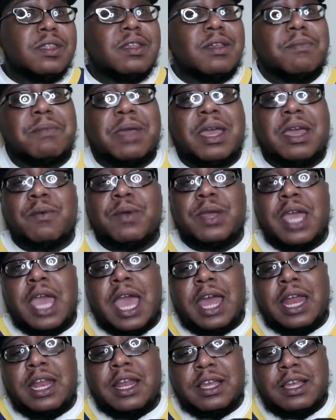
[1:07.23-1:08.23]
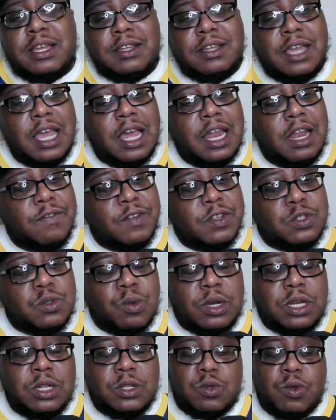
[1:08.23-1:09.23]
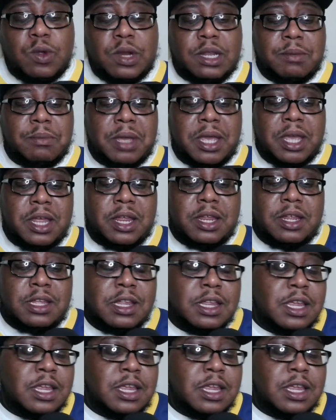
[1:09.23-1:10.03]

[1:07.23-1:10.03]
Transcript: Man, we had a hell of a 2020, man.